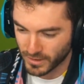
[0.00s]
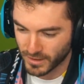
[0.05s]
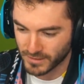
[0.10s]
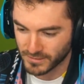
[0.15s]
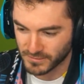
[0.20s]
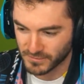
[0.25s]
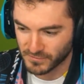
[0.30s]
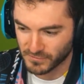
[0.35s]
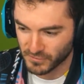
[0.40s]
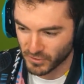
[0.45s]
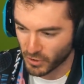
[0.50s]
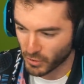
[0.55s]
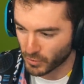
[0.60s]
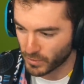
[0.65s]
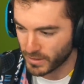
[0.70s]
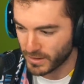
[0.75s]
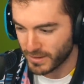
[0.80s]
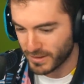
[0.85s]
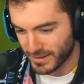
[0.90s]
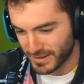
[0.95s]
And
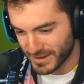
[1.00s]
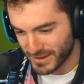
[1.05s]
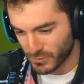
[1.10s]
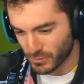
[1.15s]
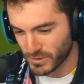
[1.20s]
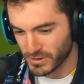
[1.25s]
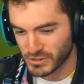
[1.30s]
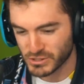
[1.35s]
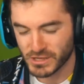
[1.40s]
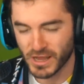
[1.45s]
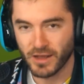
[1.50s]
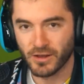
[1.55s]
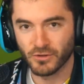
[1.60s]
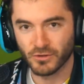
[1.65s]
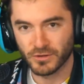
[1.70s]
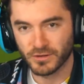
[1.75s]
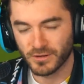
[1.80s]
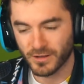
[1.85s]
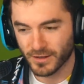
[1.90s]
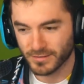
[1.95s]
so he reached
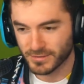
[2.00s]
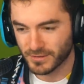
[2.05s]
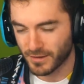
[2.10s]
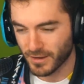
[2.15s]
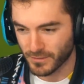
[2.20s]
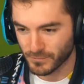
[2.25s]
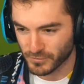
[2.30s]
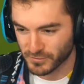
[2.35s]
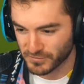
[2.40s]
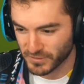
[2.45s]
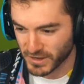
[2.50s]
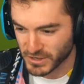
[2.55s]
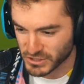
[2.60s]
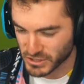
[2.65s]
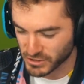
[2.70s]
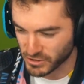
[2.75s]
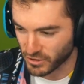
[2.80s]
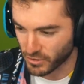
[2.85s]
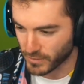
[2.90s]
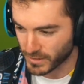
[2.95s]
out, got the
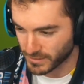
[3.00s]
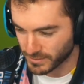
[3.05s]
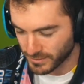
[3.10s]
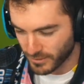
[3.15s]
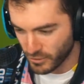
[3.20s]
conversation going.